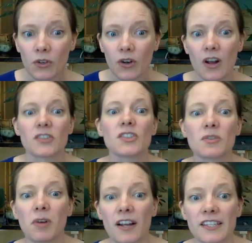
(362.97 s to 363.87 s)
neurons to
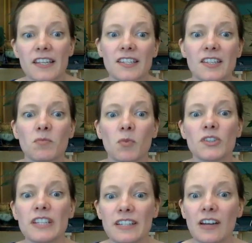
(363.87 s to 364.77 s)
process this more
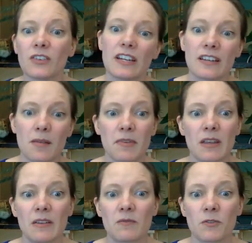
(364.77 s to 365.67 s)
detailed incoming
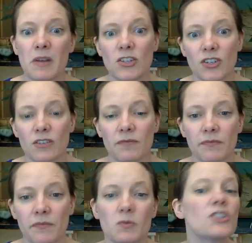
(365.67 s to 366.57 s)
information,
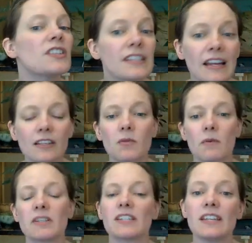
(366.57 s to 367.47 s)
which is exactly what
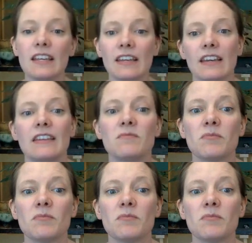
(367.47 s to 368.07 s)
we see in